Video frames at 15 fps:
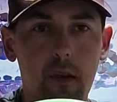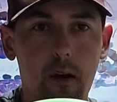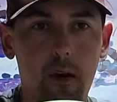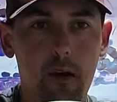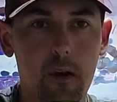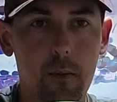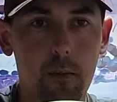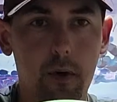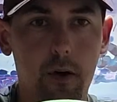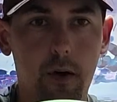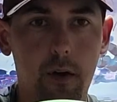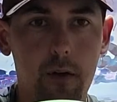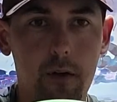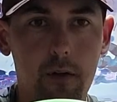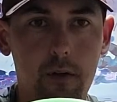
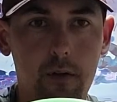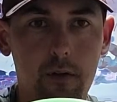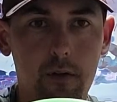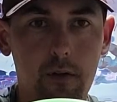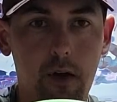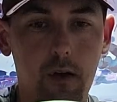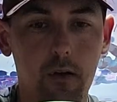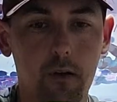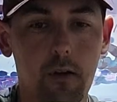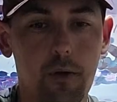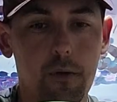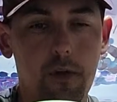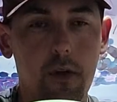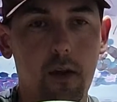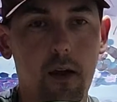embossed Color
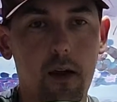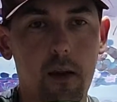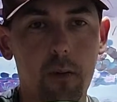Glow C-Line